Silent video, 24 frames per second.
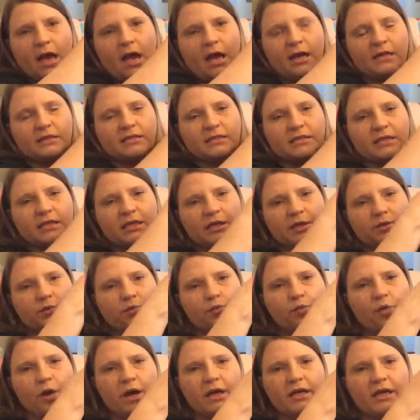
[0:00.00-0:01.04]
I
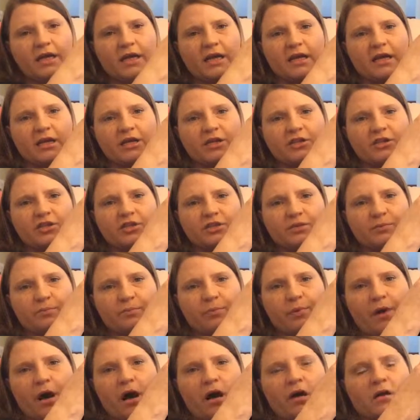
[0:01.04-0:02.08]
did 1-inch
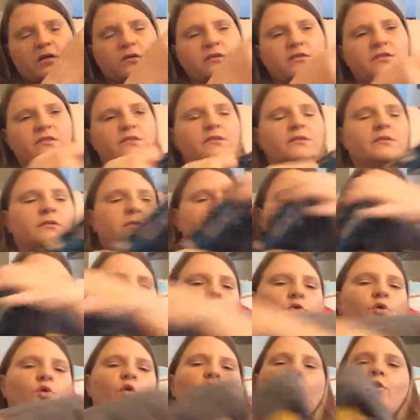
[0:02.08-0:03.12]
box
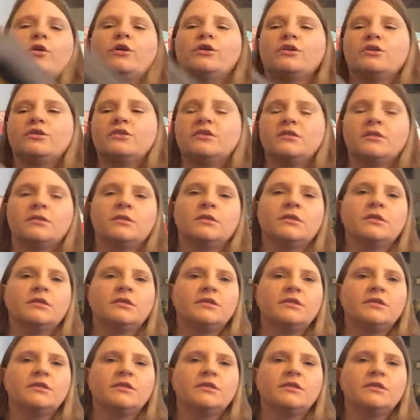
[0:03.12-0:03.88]
corners,